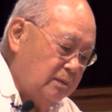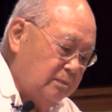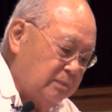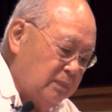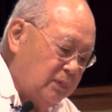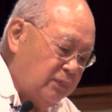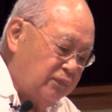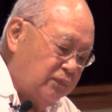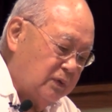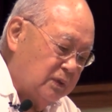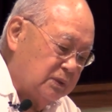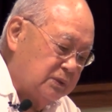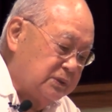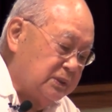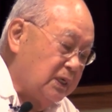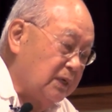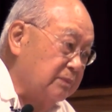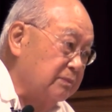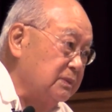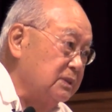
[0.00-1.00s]
But for the
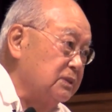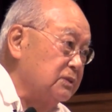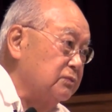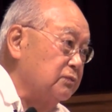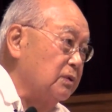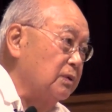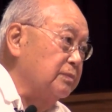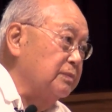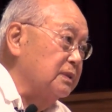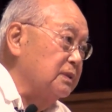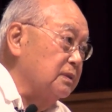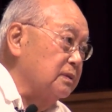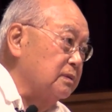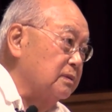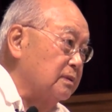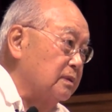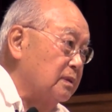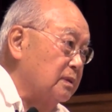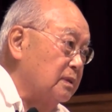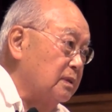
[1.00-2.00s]
Japanese
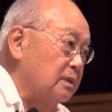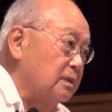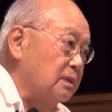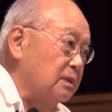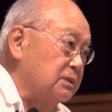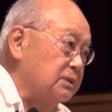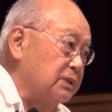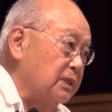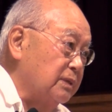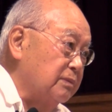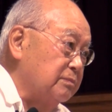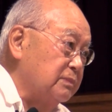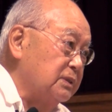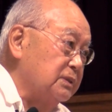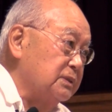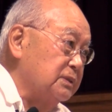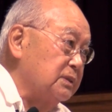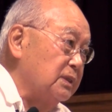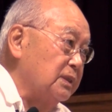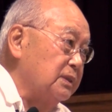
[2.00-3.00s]
woman and the
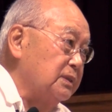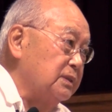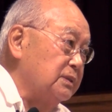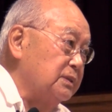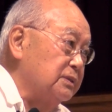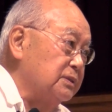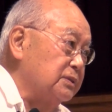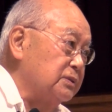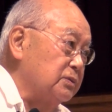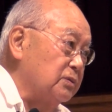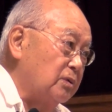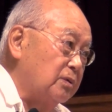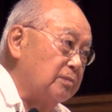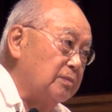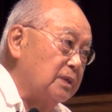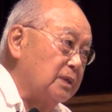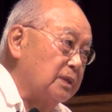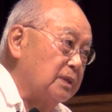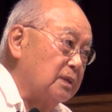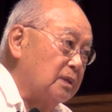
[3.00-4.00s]
Japanese ladies
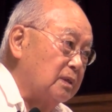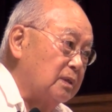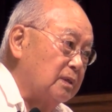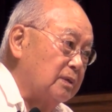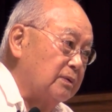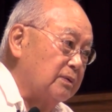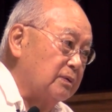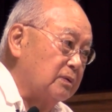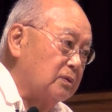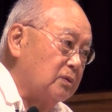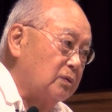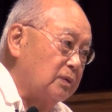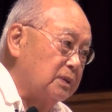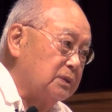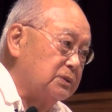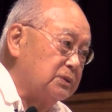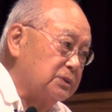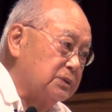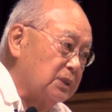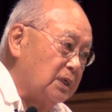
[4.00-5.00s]
normally are
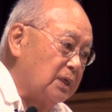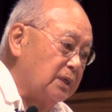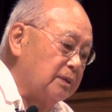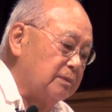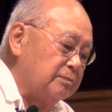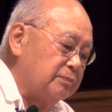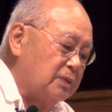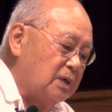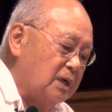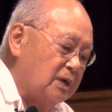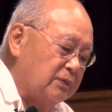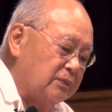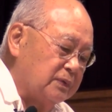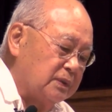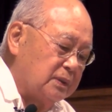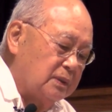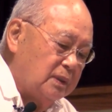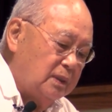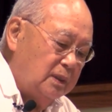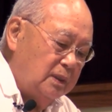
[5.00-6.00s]
quite shy and
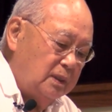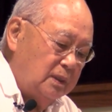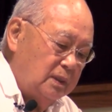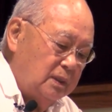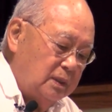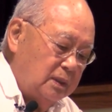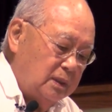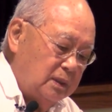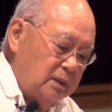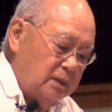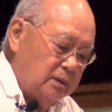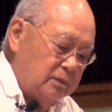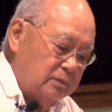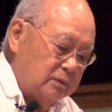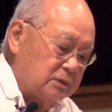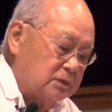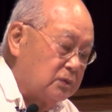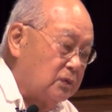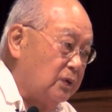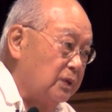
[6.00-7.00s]
private, it
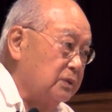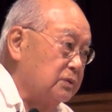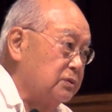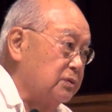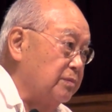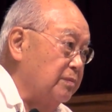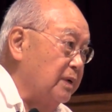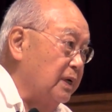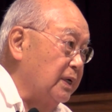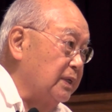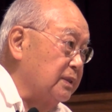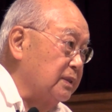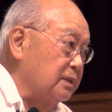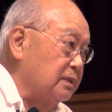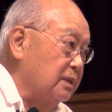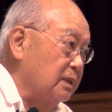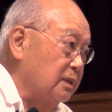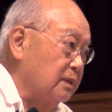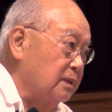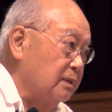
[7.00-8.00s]
was quite traumatic.